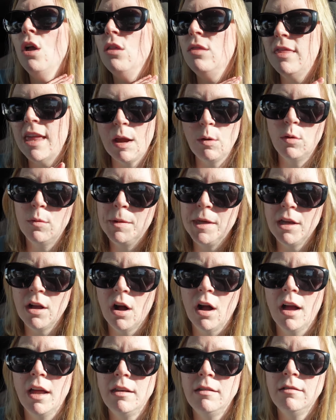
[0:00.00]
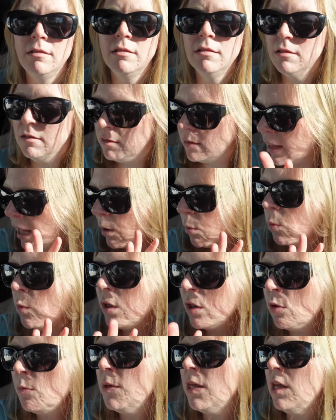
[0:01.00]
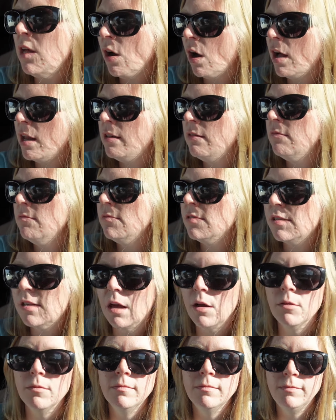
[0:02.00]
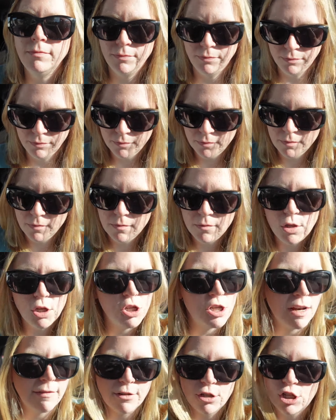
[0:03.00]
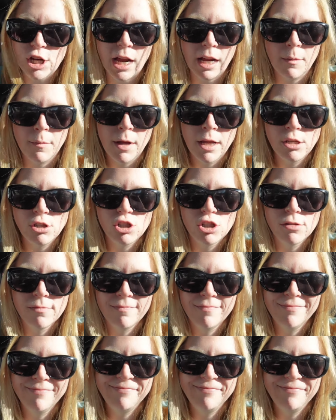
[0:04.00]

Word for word: they will be gone. They will be gone. So you just have to check a bunch.